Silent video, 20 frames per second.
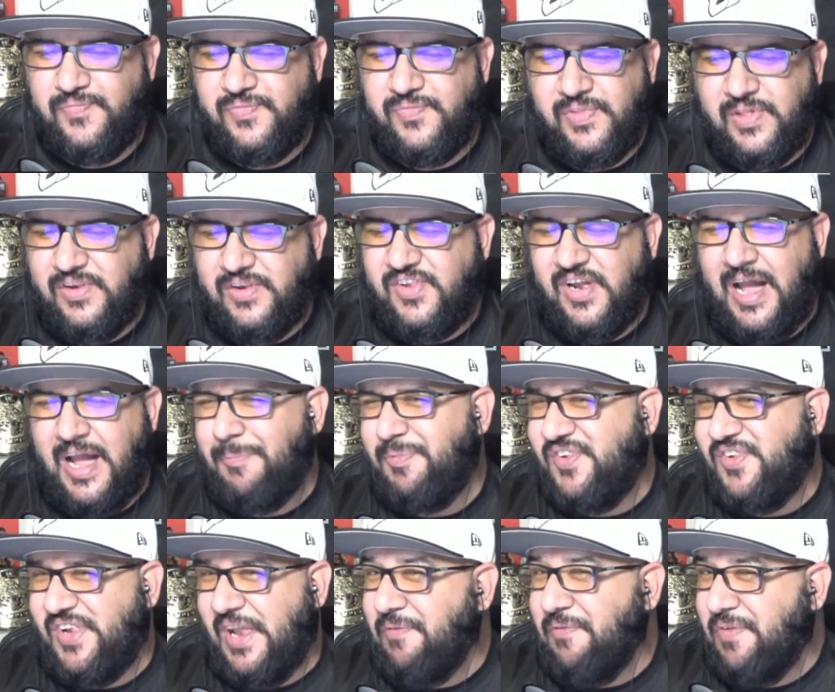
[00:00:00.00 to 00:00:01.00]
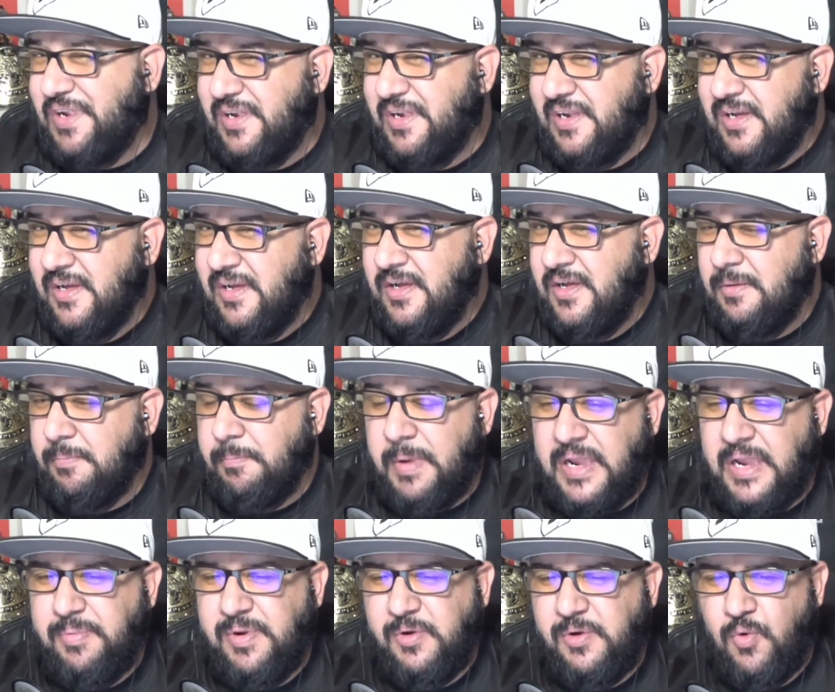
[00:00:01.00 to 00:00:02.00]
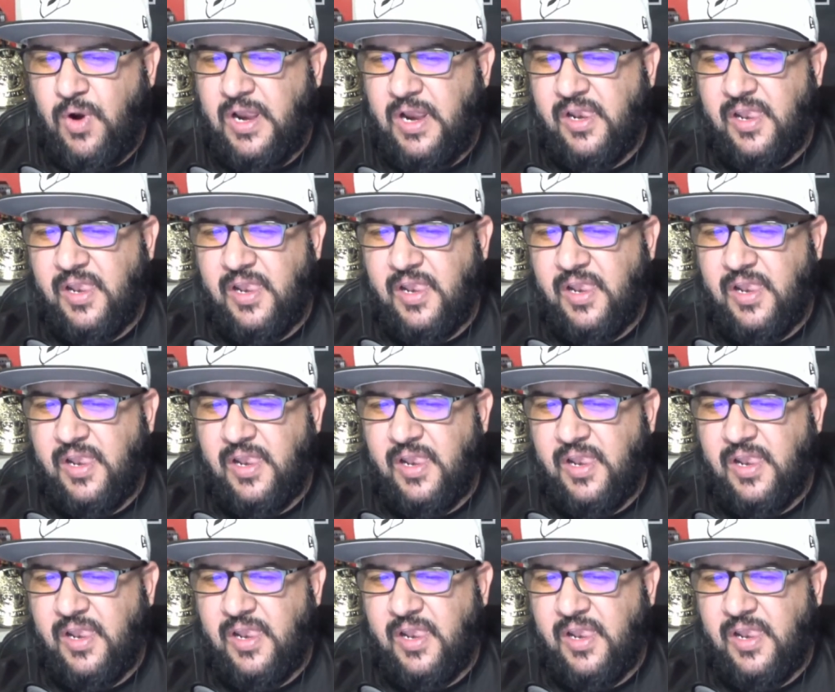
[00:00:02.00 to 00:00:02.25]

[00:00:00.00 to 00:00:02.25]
the top 7, maybe, right?